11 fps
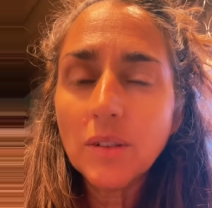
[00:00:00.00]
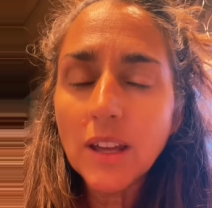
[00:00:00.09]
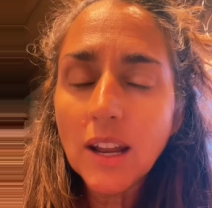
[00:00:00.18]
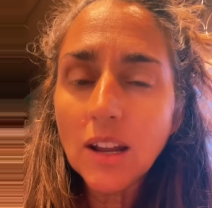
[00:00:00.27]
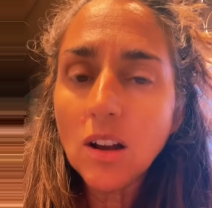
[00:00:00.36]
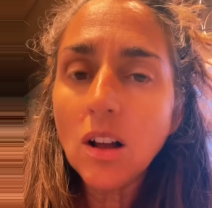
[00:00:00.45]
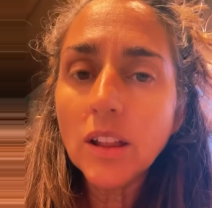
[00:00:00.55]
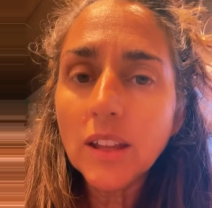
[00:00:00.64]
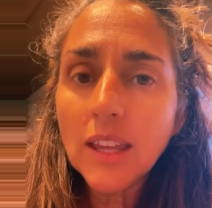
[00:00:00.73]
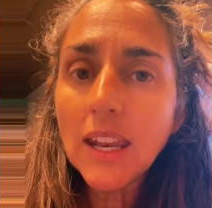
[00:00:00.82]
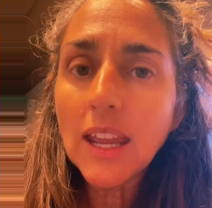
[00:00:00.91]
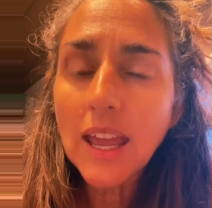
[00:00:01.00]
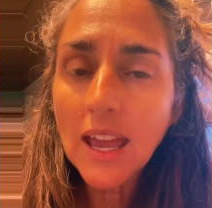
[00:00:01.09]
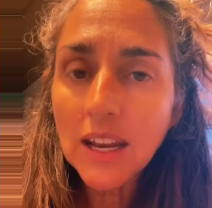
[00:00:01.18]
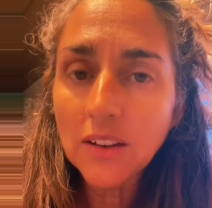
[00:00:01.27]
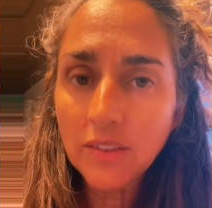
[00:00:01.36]
and I call it getting
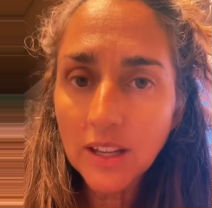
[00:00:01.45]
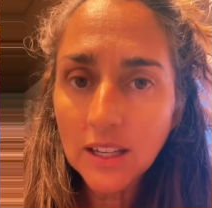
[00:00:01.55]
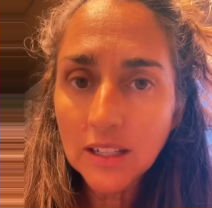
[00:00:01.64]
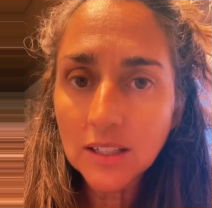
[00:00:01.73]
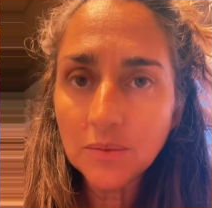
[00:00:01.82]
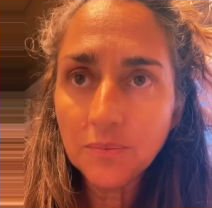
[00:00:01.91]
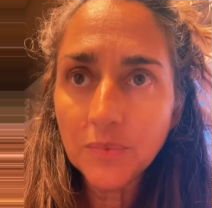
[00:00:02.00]
ahead of it,